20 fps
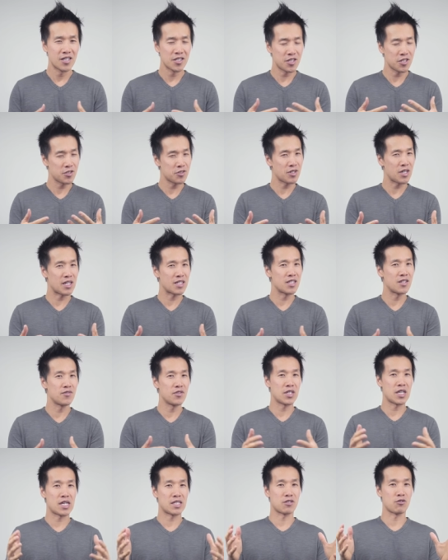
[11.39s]
just to kind of give
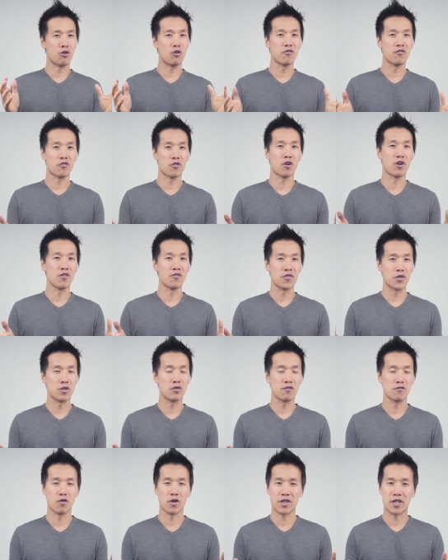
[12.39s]
you guys an overall
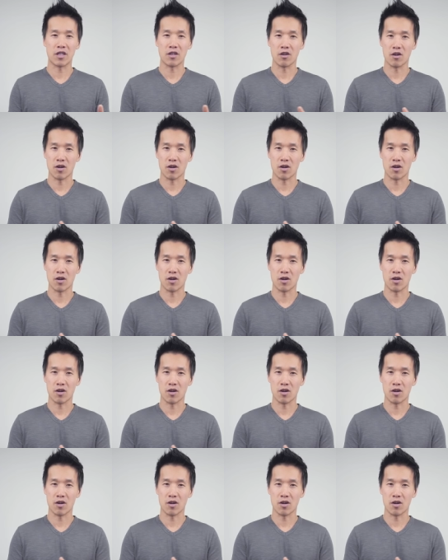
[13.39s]
view of what they